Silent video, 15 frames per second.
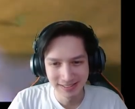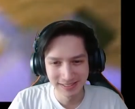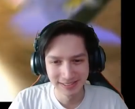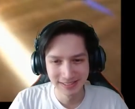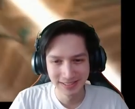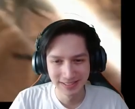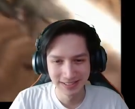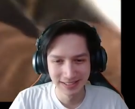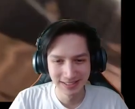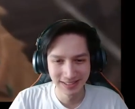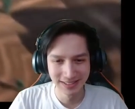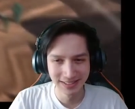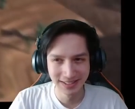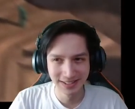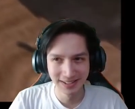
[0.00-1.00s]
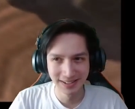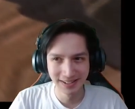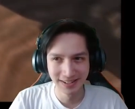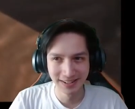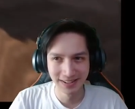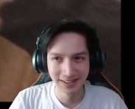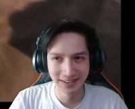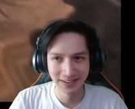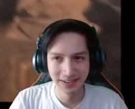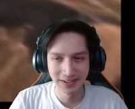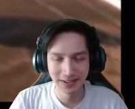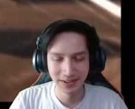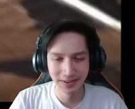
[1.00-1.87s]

(no one is talking)